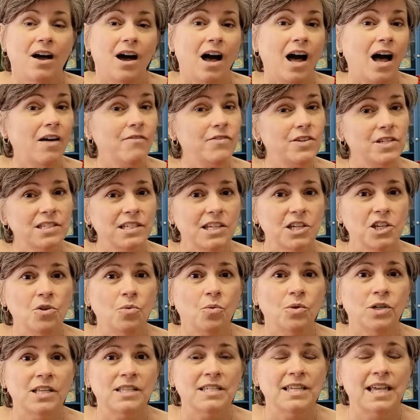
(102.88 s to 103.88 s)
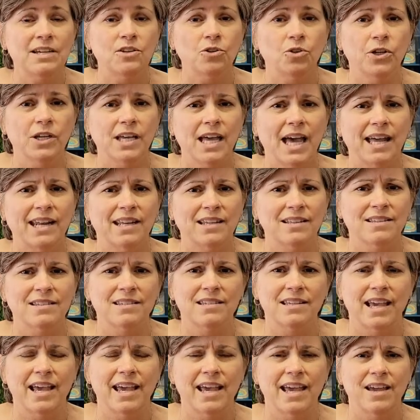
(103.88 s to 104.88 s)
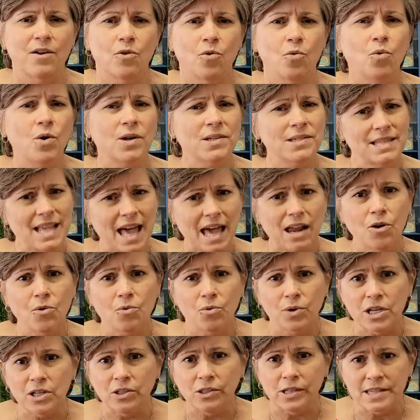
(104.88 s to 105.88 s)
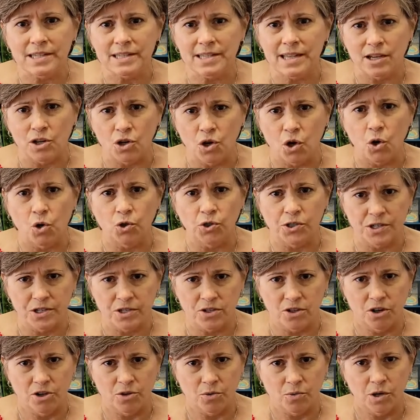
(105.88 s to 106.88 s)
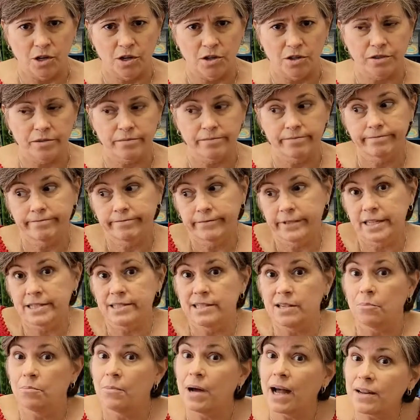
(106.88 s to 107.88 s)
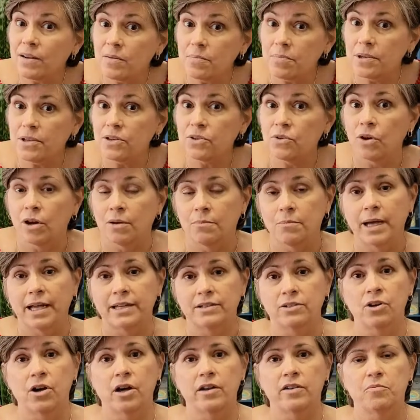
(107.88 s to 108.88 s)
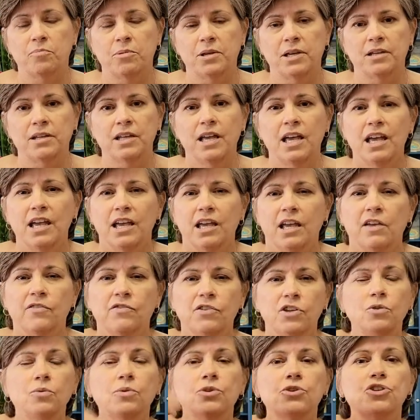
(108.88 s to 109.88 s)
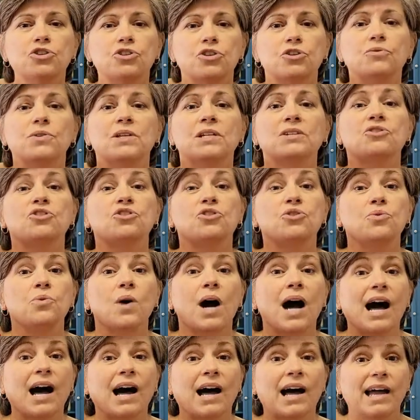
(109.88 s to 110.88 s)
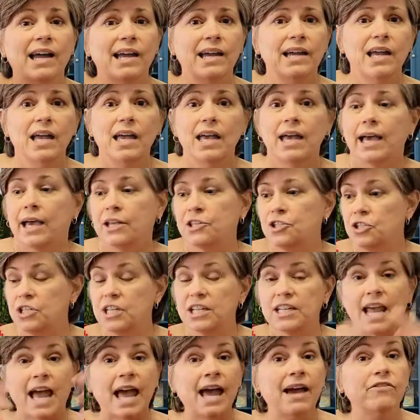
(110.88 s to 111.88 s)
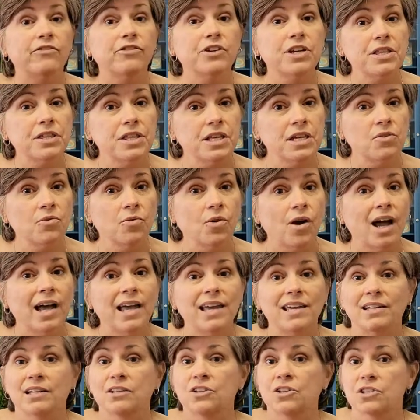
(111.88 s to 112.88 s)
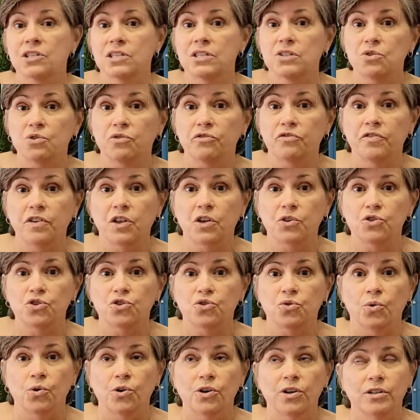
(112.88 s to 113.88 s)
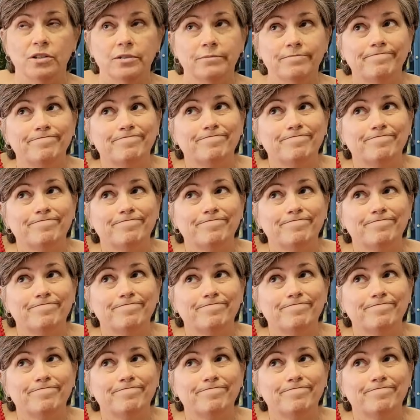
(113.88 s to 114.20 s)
Obviously, you want to take a look at it and say, was that a realistic goal to start with? Because it might have been or it might not have been. If you were shooting too high and you did everything right and you still fell short,